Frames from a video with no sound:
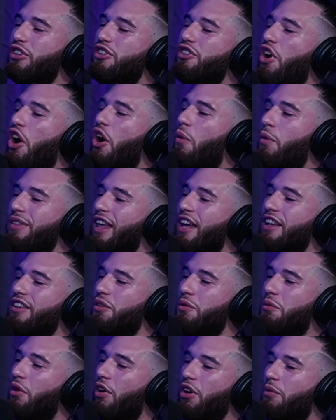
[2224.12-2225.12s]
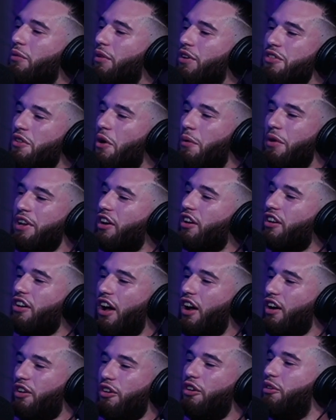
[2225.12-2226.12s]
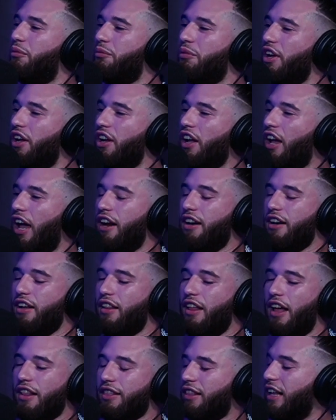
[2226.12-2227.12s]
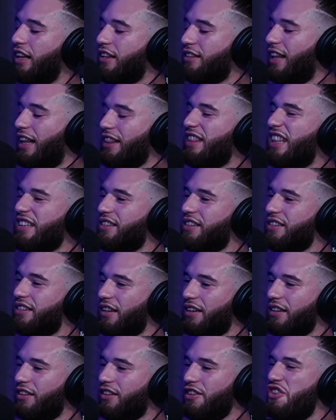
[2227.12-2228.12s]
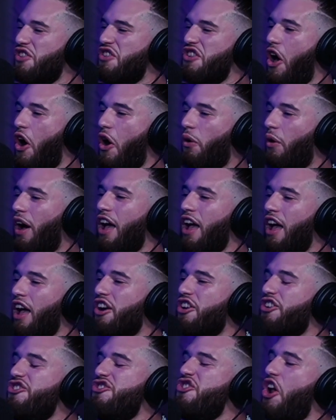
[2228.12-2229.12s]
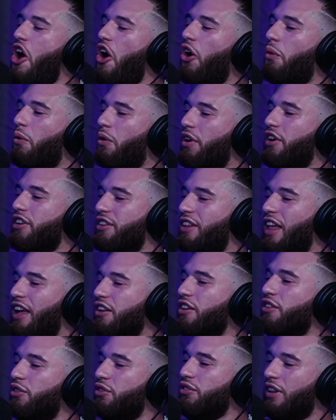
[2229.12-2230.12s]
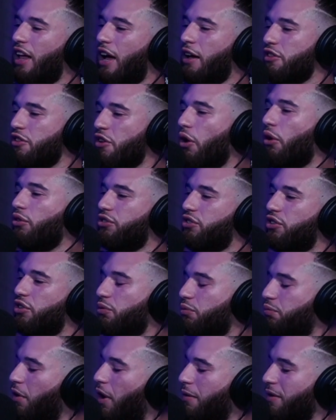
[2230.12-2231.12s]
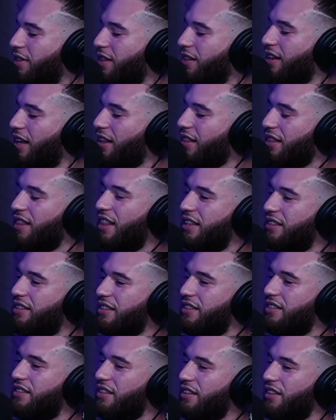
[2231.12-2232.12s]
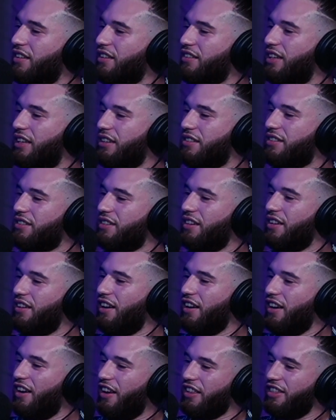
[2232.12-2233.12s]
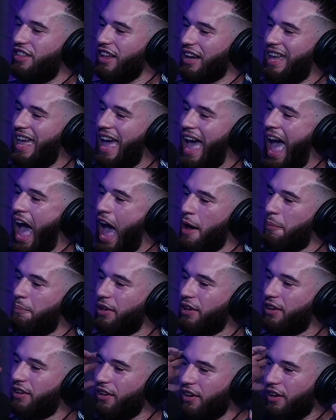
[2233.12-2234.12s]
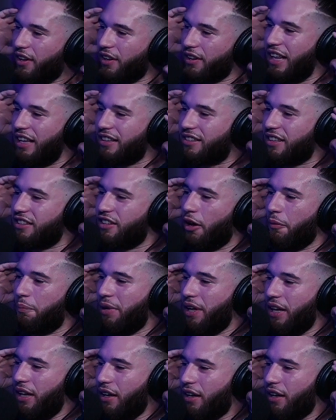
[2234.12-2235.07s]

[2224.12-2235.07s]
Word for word: i'm sure no one that you work with no one in your locker room any of that thinks that this is it. No, no one that you that knows you probably thinks that this is just the this cap. Is peak. Get this is the,